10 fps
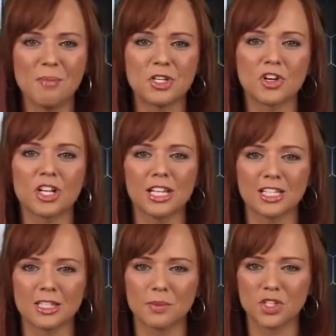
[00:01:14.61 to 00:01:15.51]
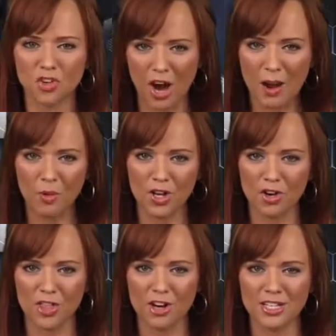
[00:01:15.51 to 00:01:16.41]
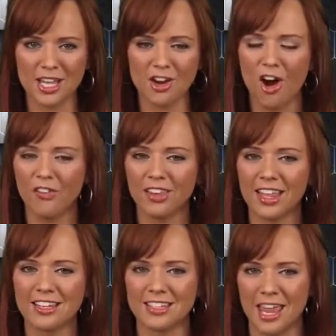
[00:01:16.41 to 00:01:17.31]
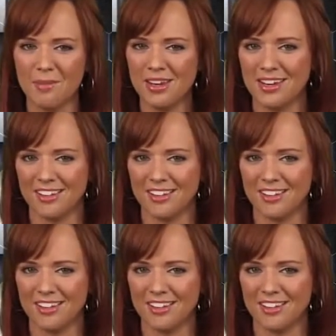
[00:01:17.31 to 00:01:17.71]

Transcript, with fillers: Be sure to click subscribe while you're there to get all the latest gaming